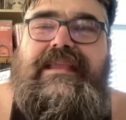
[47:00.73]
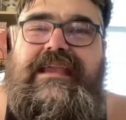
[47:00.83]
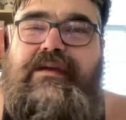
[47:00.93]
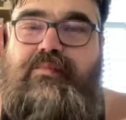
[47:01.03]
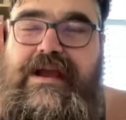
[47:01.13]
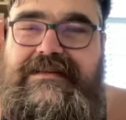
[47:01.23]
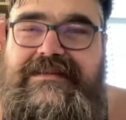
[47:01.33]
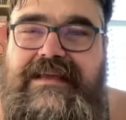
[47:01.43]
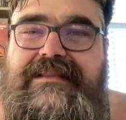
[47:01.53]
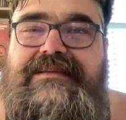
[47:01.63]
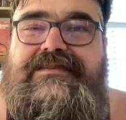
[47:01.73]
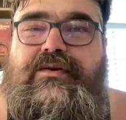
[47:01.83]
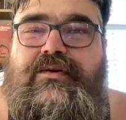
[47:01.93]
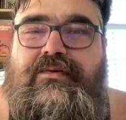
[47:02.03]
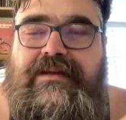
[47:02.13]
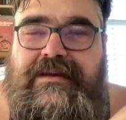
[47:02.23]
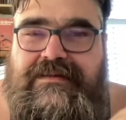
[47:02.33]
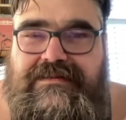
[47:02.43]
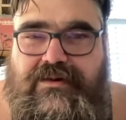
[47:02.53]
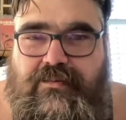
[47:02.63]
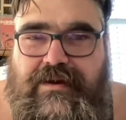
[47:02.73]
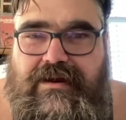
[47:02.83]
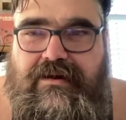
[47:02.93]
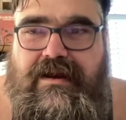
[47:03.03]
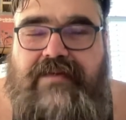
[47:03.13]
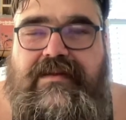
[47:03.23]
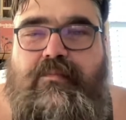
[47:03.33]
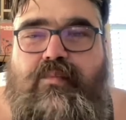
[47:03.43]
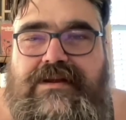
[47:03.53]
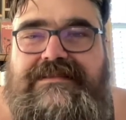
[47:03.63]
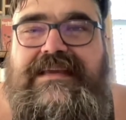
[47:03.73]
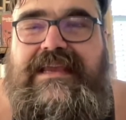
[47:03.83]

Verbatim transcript: He writes like this early in his career, and then once he